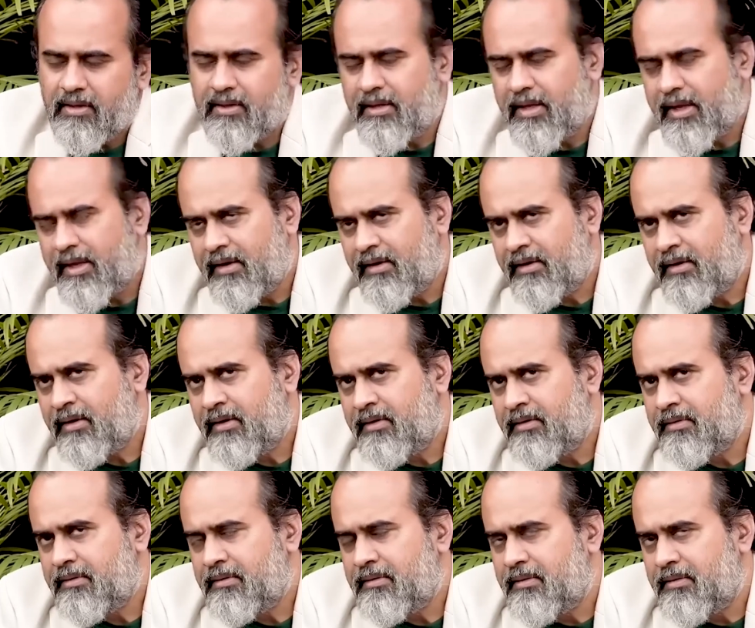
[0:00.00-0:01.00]

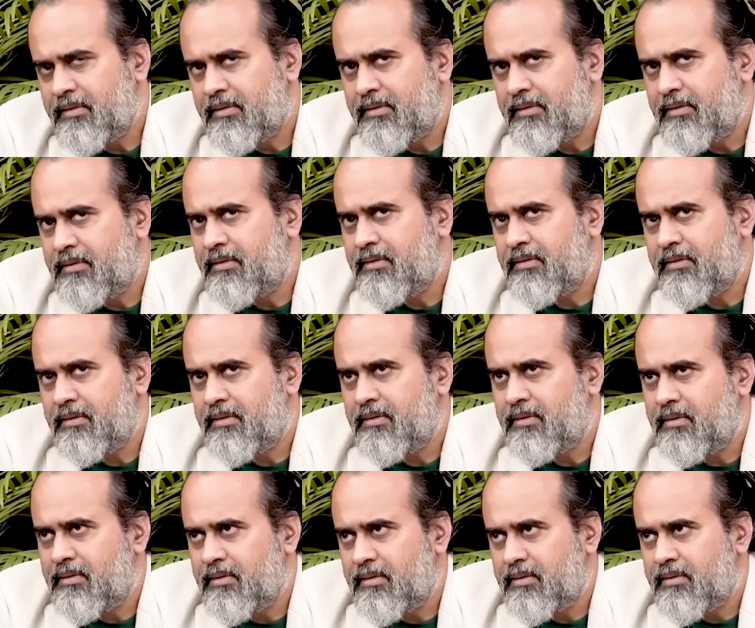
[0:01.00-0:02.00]
then
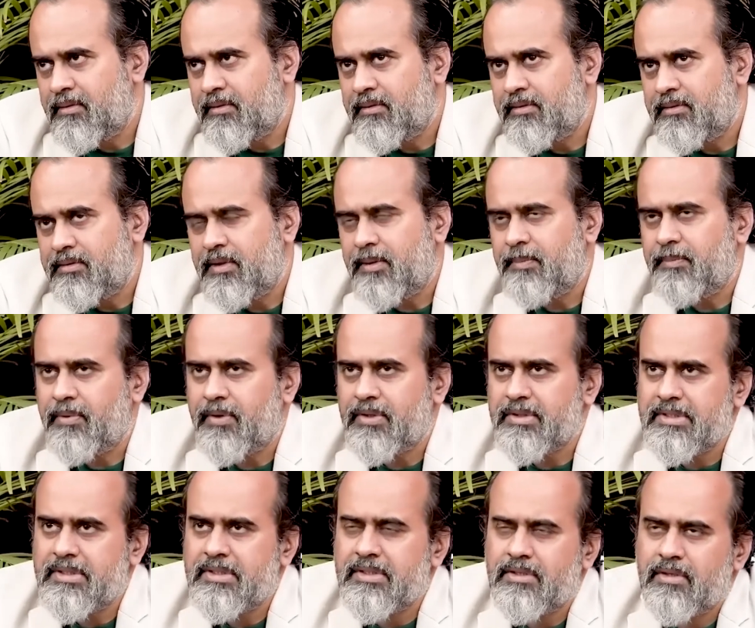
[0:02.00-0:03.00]
the
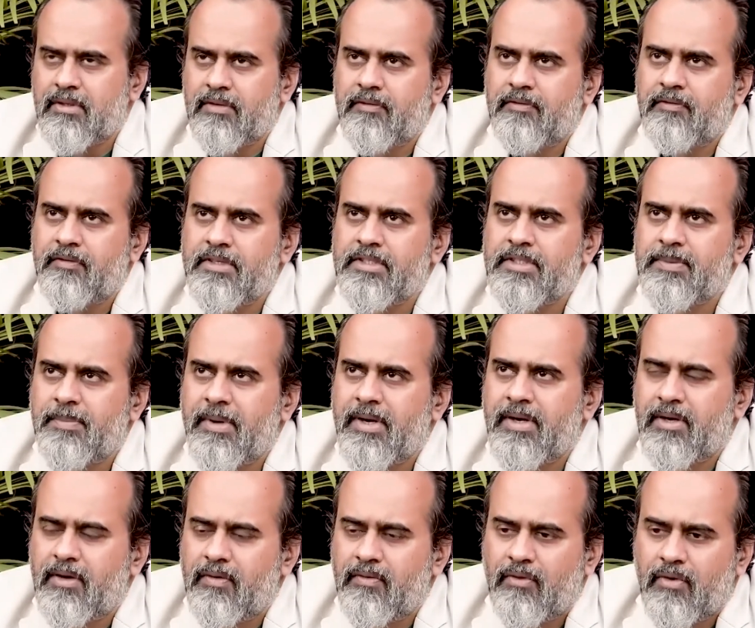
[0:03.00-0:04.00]
process of
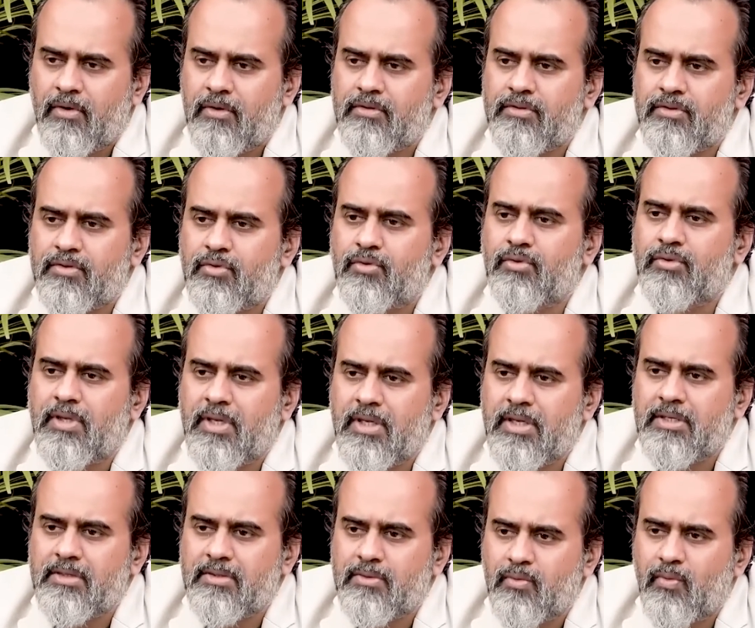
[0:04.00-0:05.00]
respect involves two
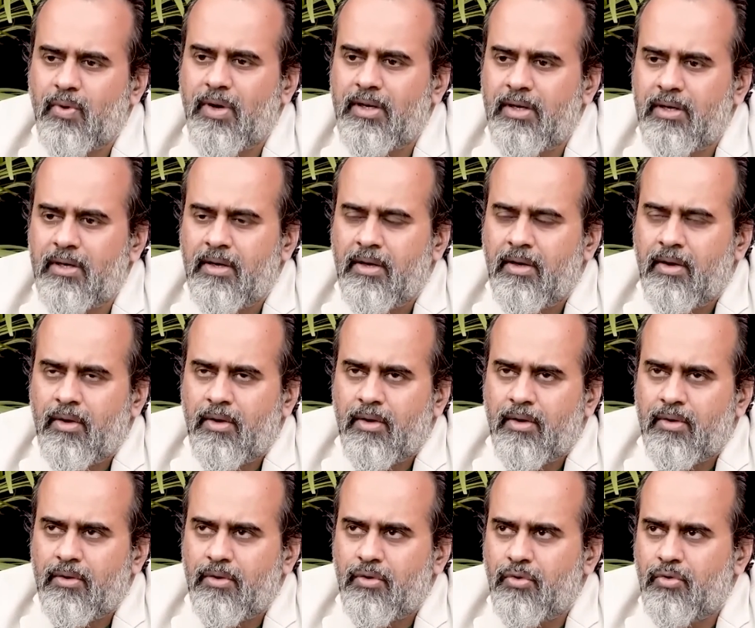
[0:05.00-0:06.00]
things. One,
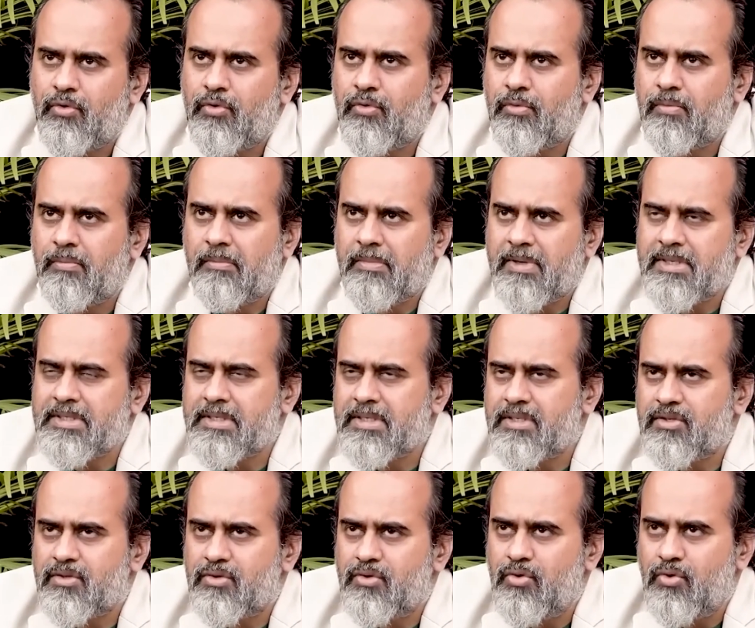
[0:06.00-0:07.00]
you
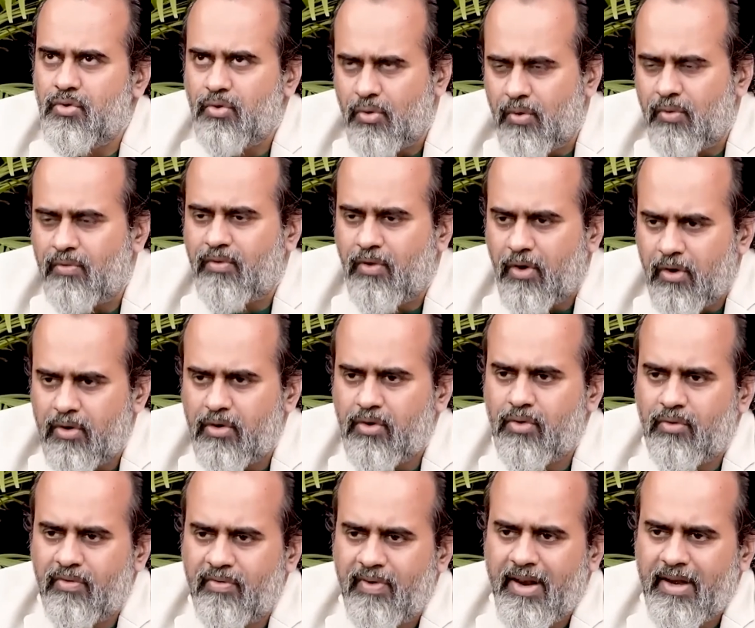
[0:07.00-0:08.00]
must know
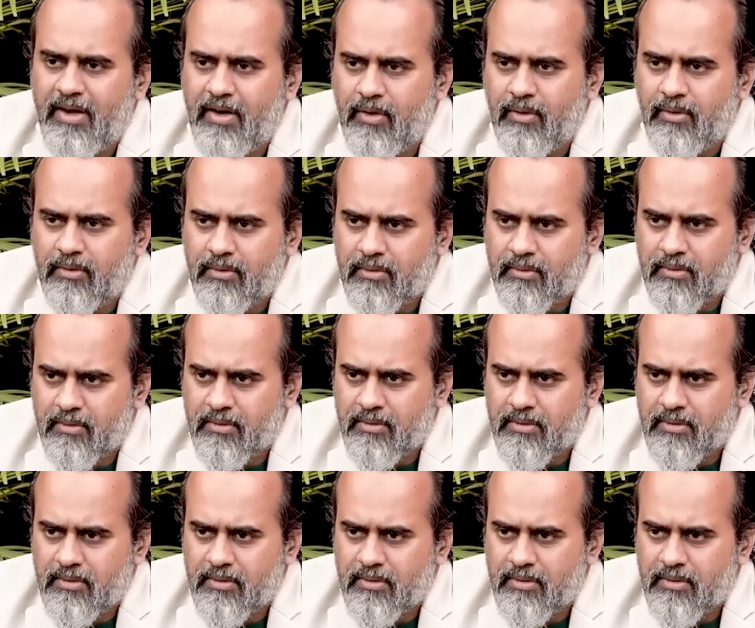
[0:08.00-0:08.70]
what to value.